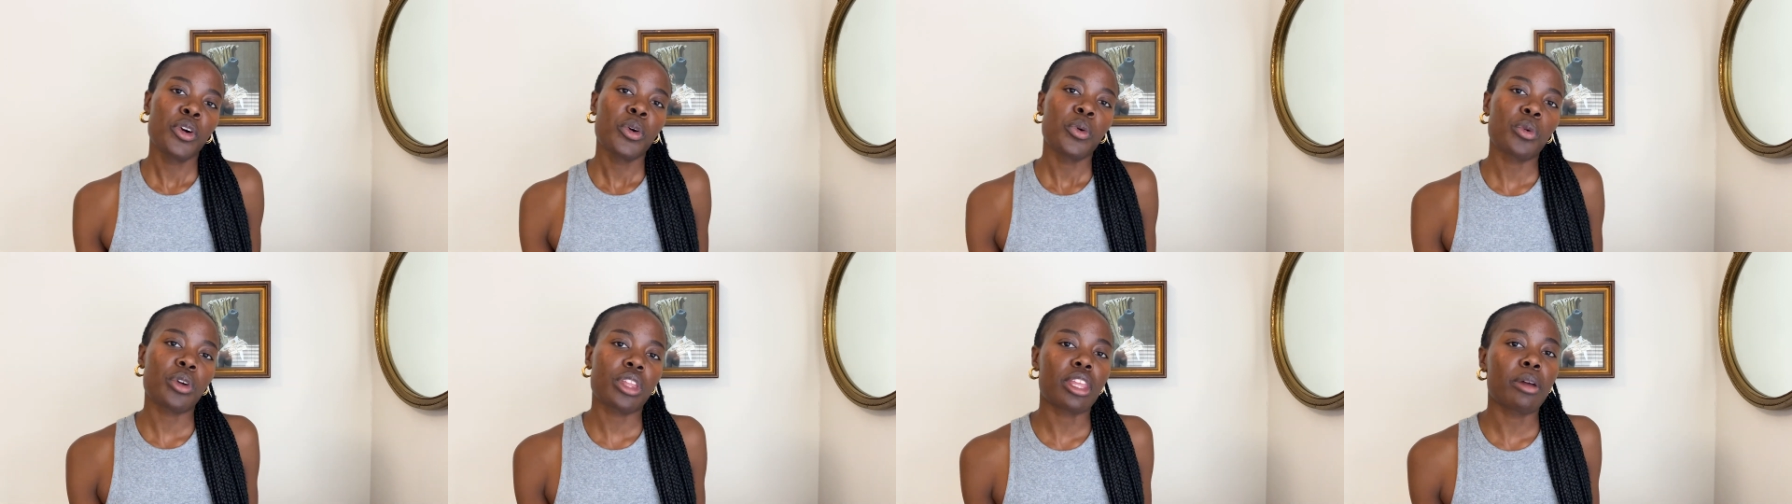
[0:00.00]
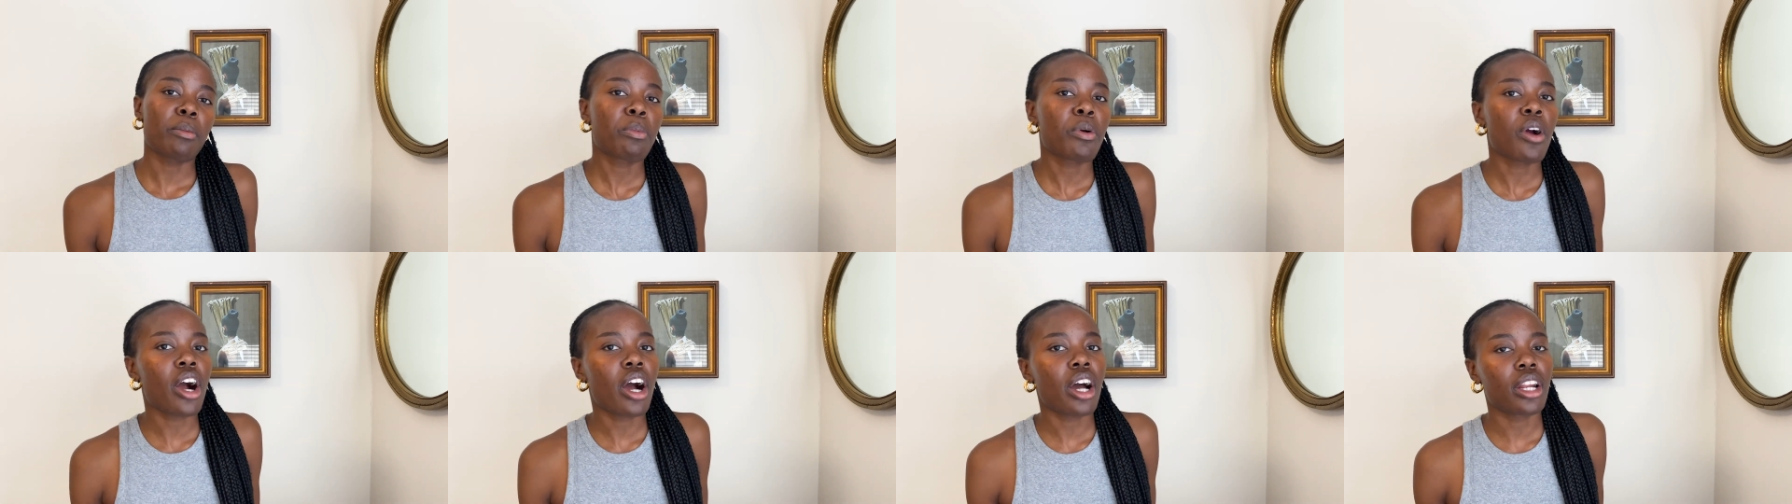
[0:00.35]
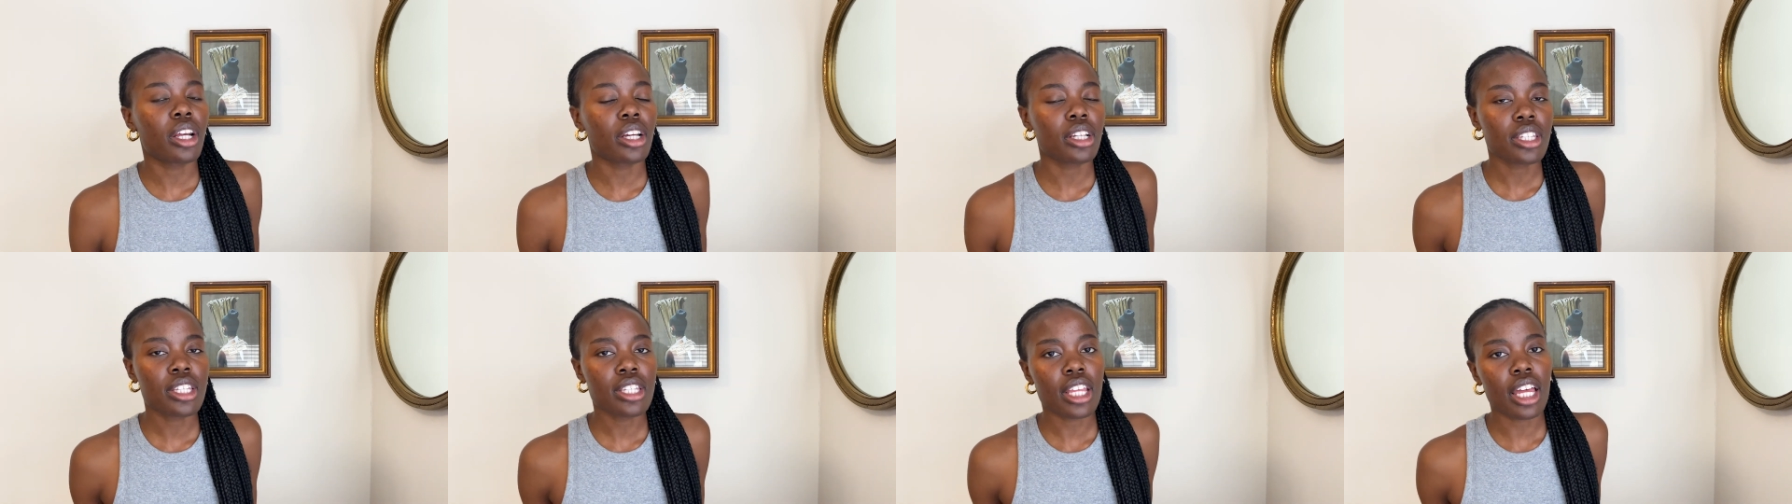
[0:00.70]
with the
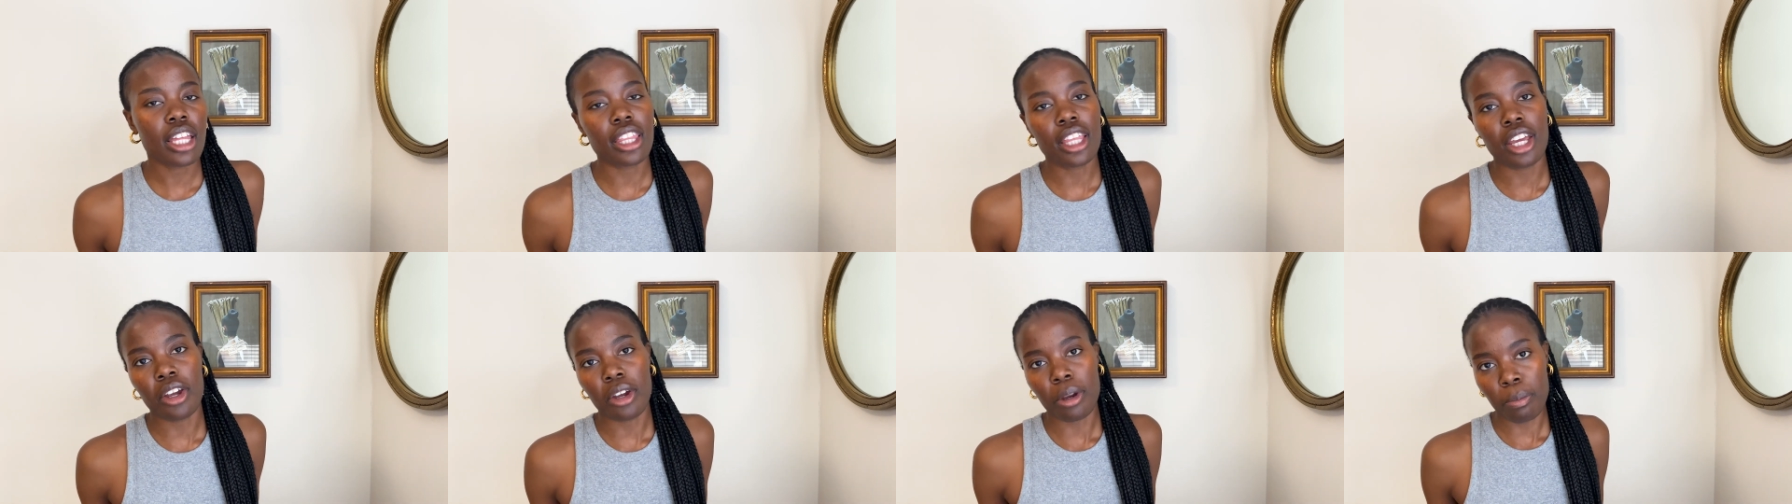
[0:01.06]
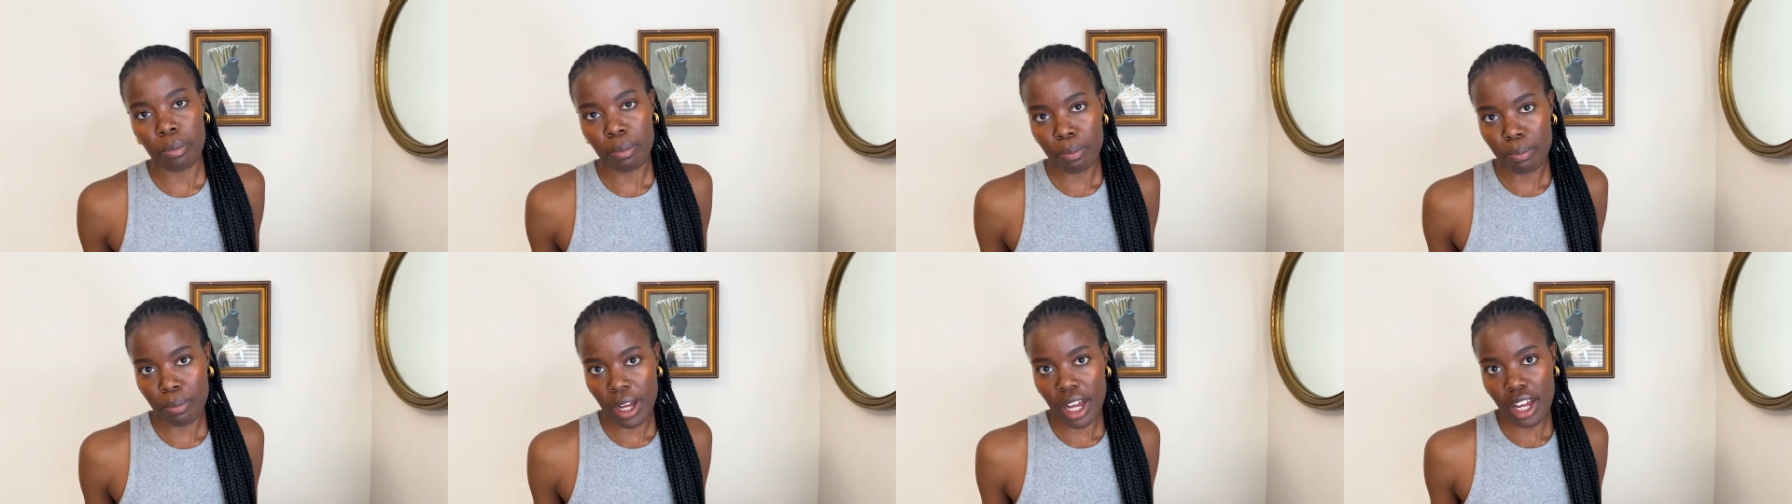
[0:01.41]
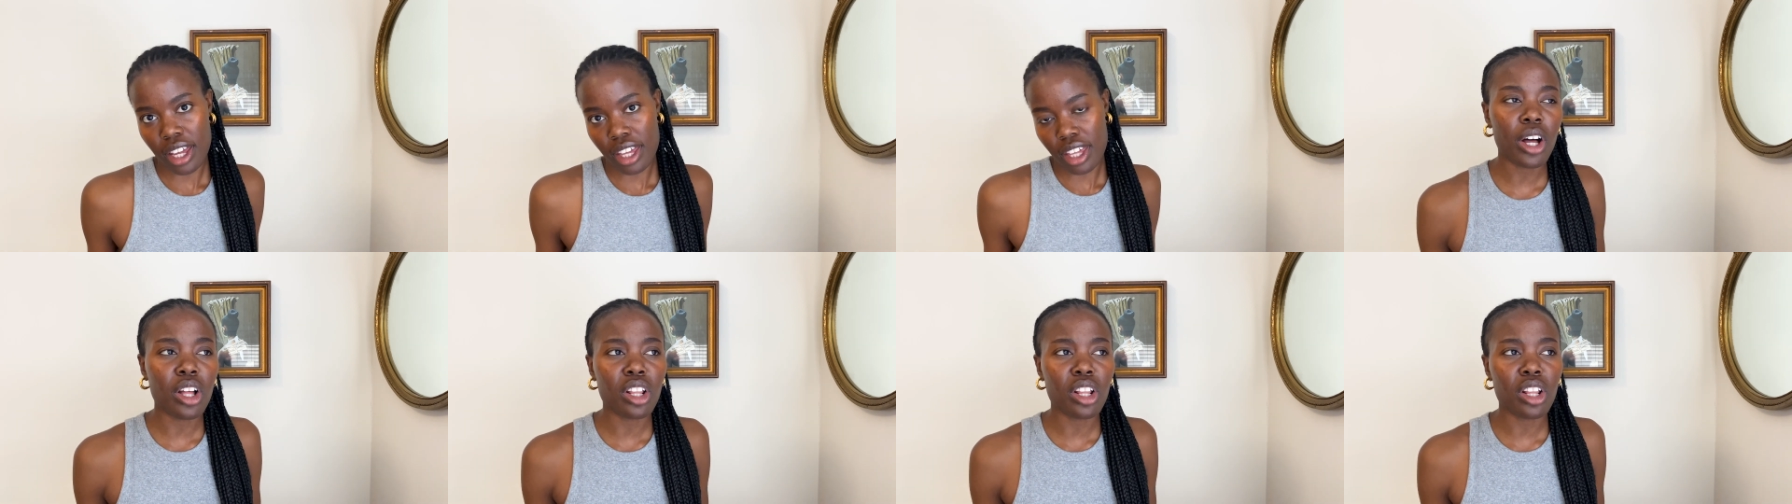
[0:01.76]
products that they're buying.